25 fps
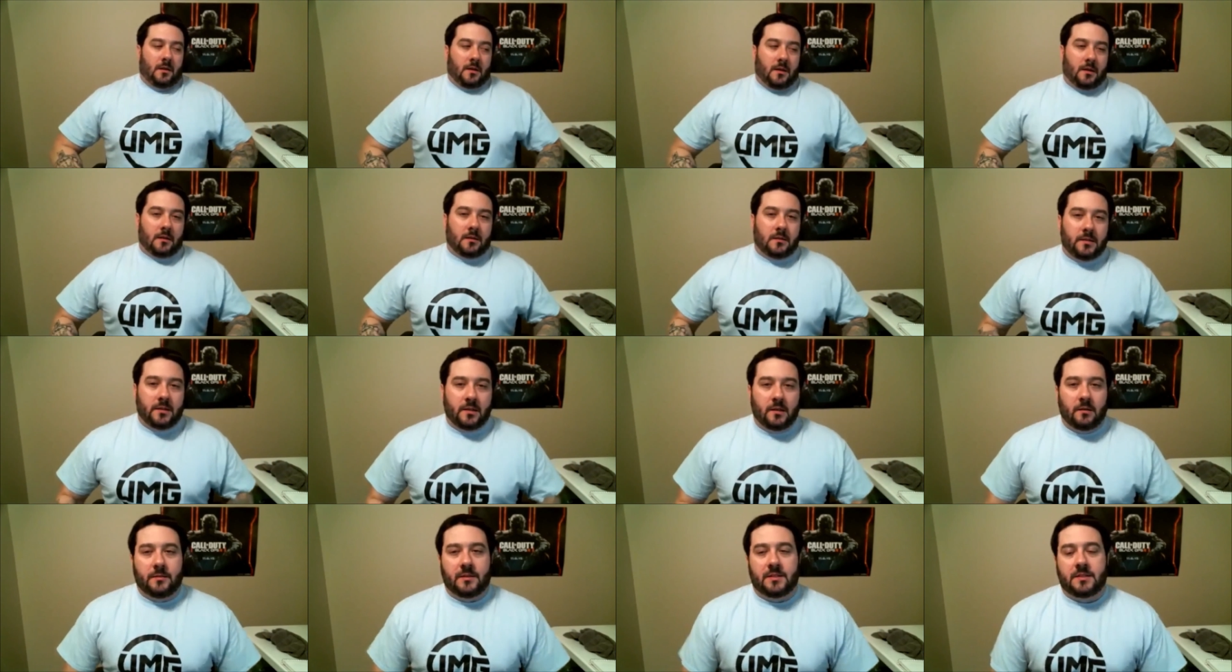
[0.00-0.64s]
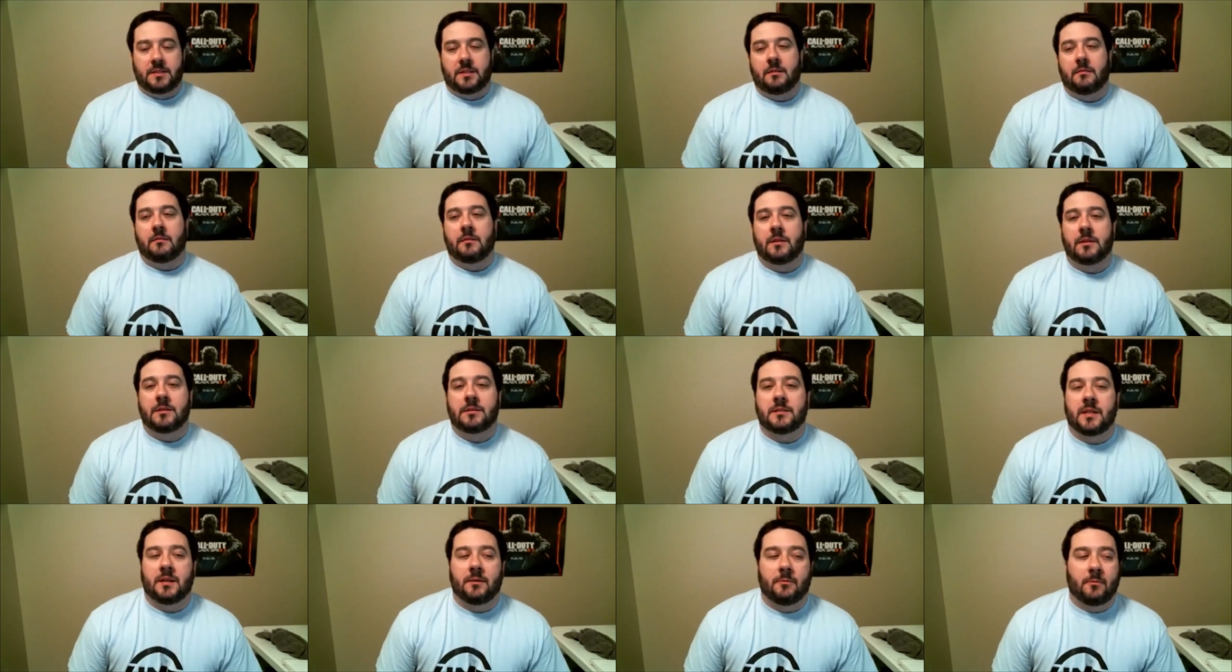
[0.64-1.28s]
a little bit
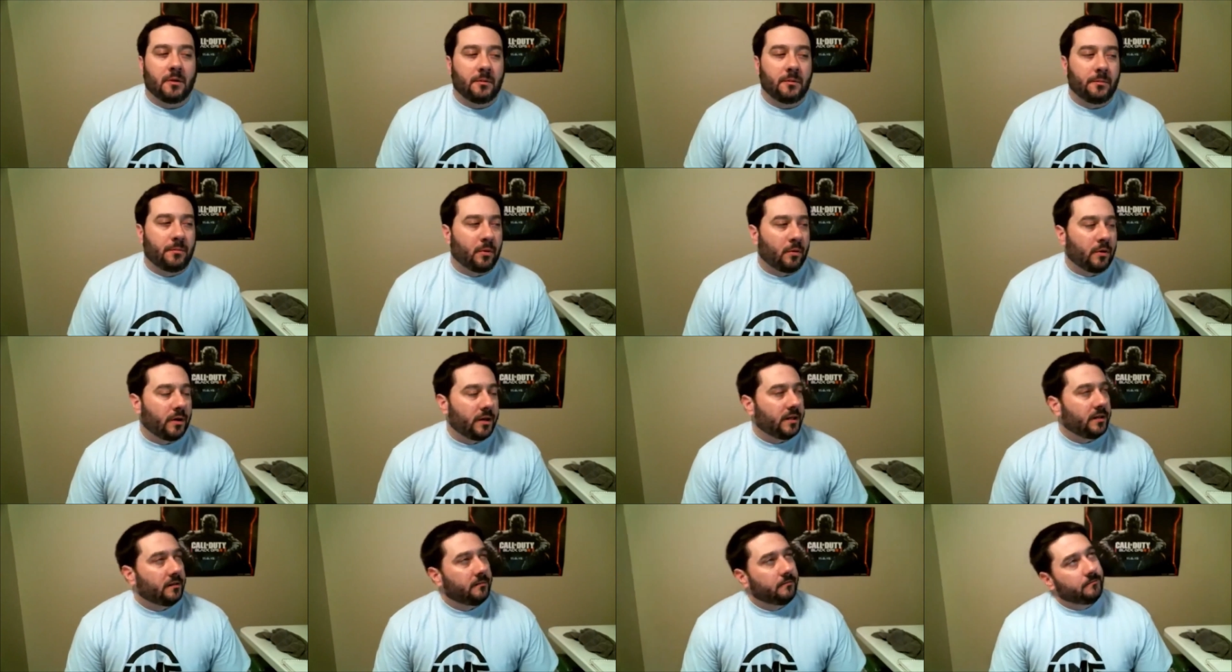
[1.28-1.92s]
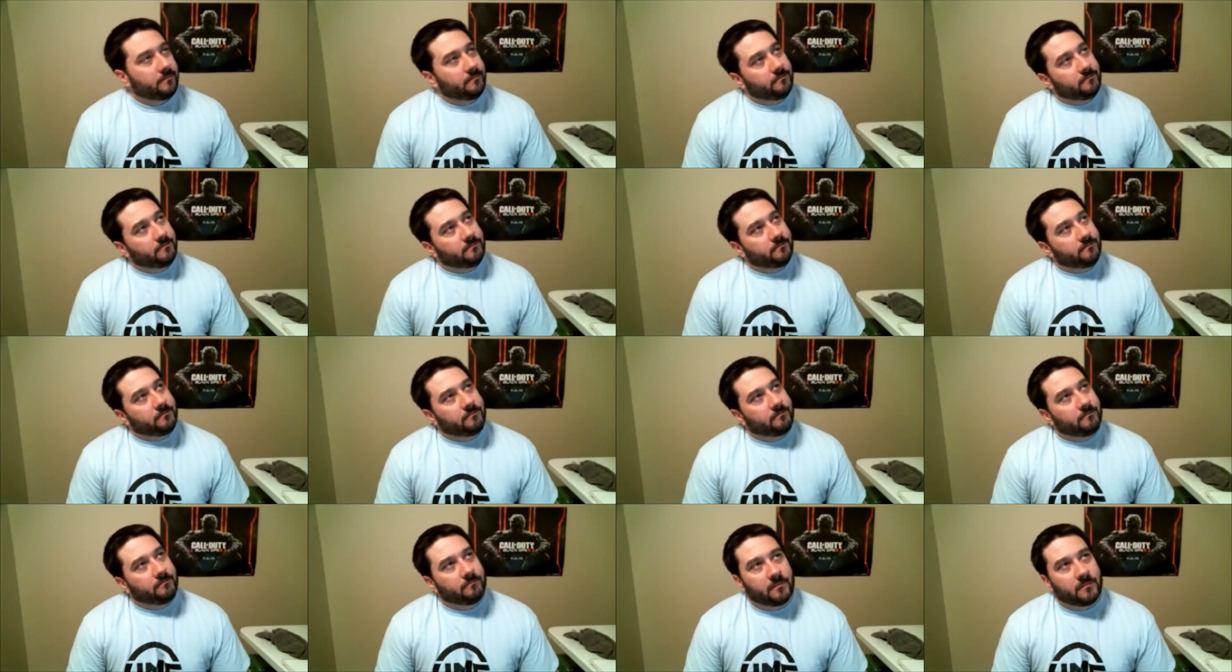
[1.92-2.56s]
serious at one point,
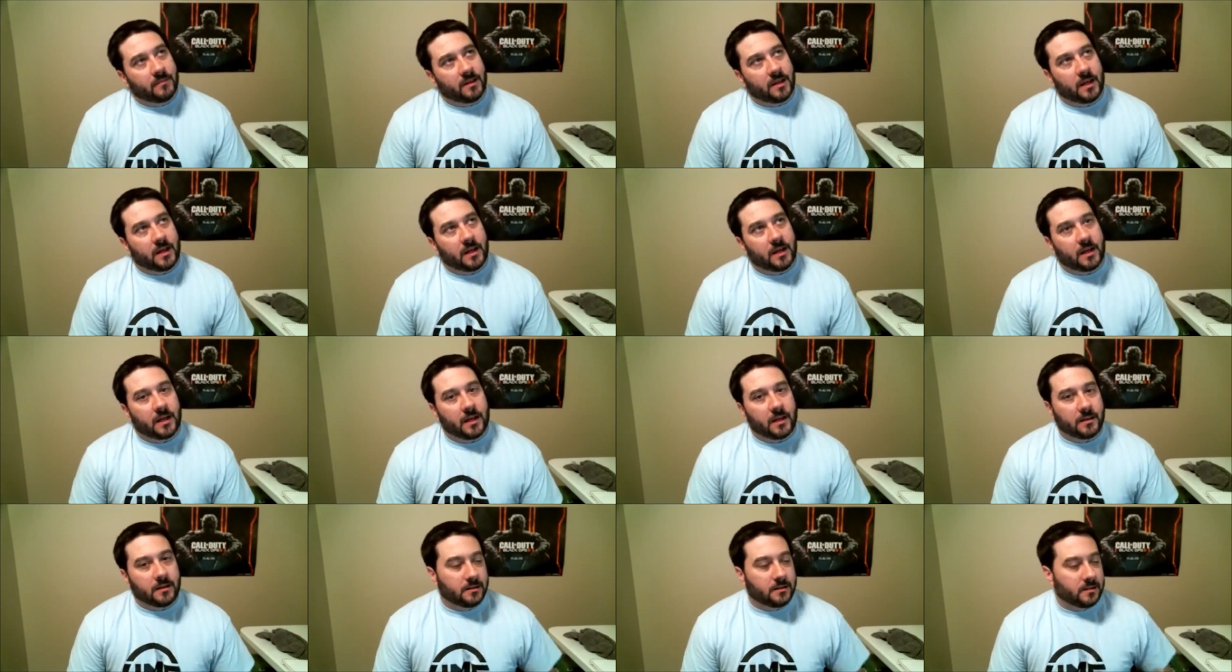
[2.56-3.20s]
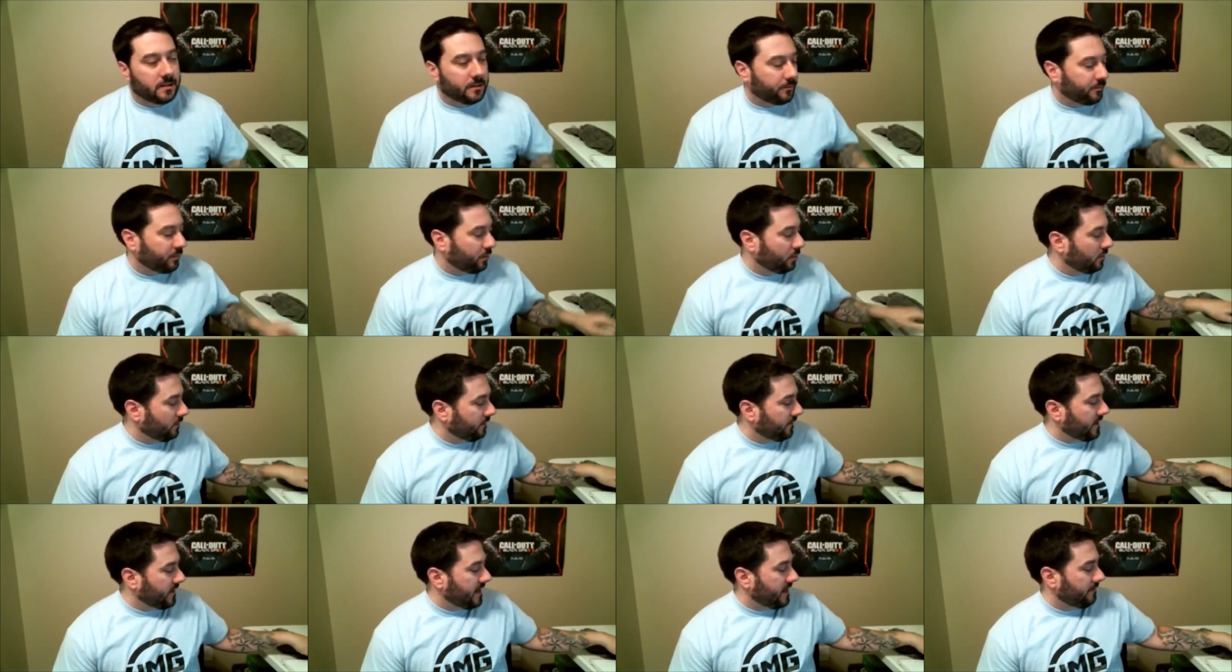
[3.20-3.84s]
and to
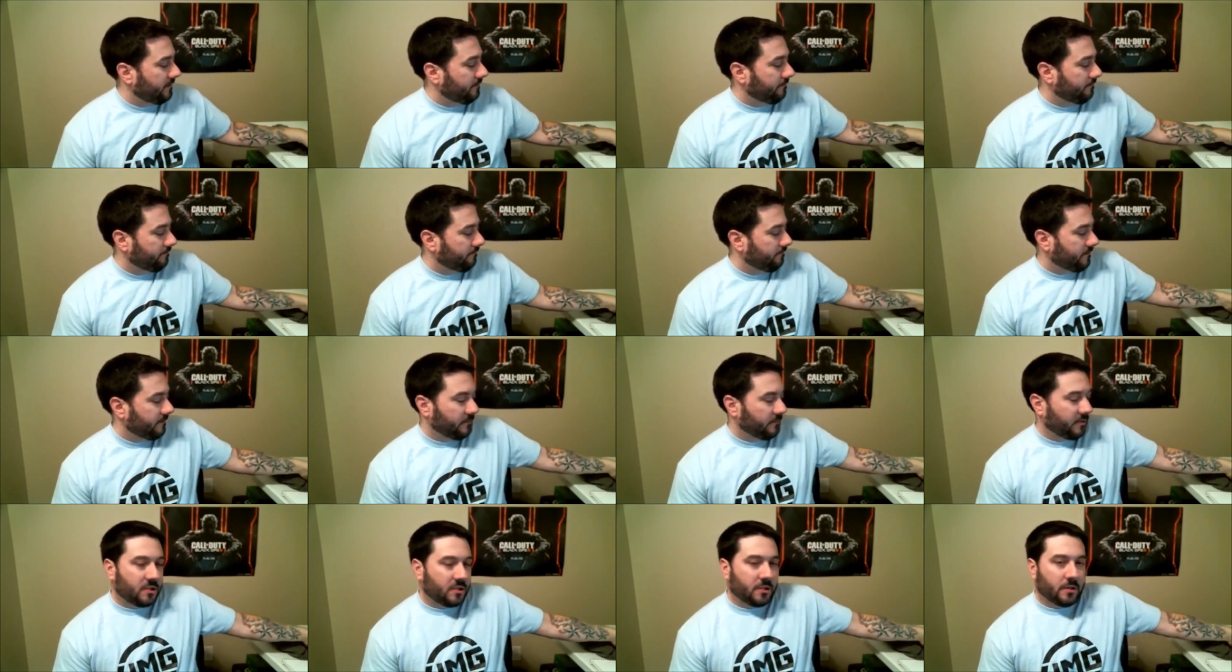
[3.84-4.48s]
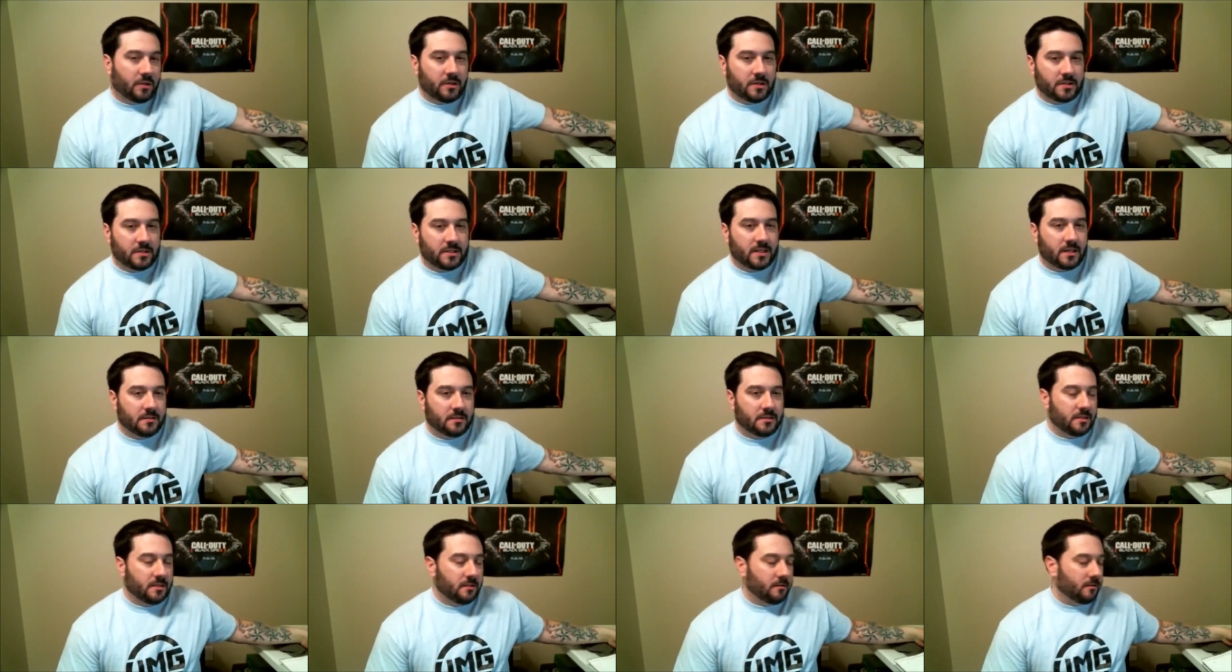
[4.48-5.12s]
prove that, I'm going to show you just
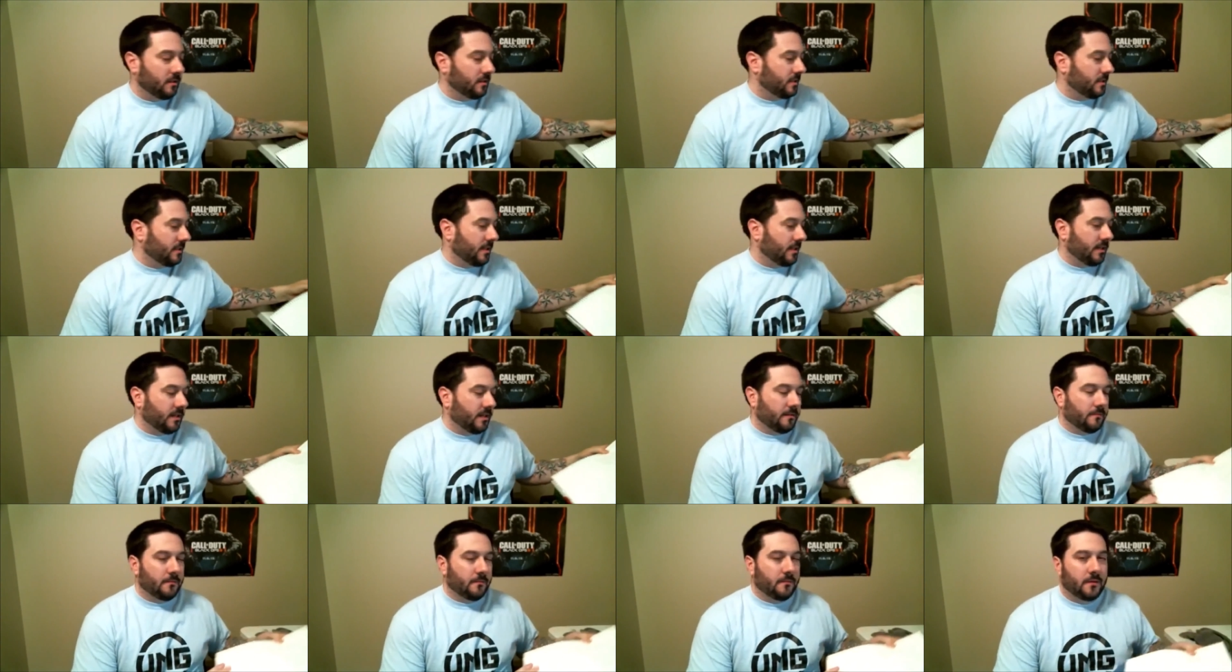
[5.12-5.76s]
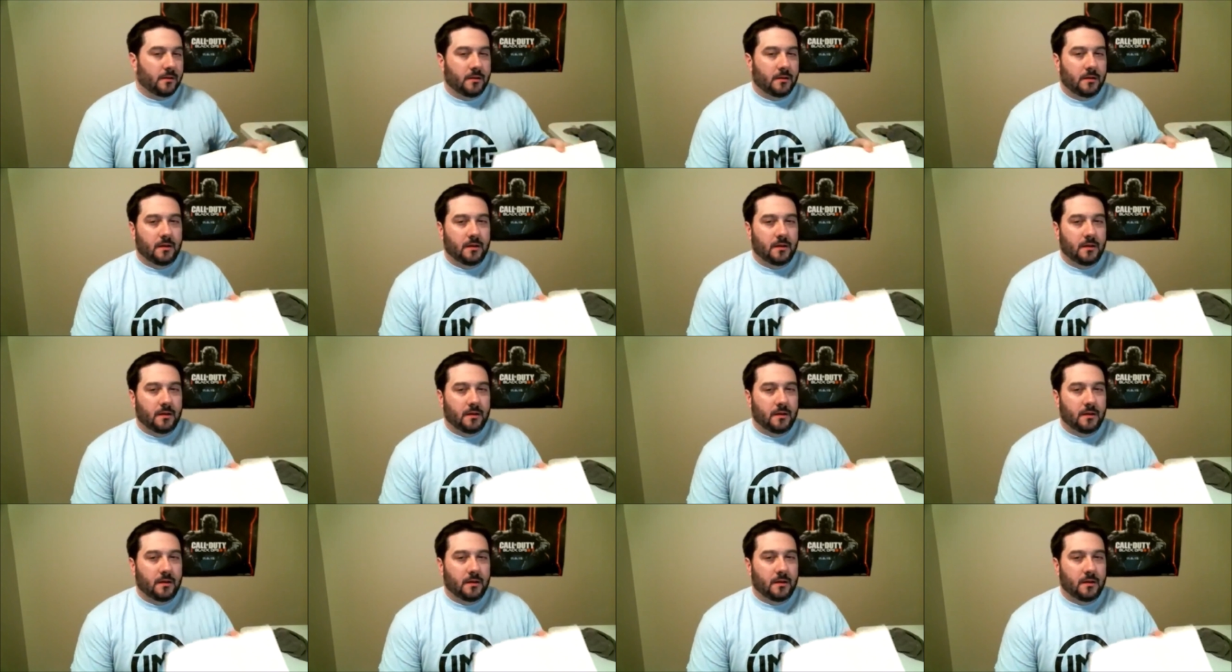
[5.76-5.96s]
how serious I am.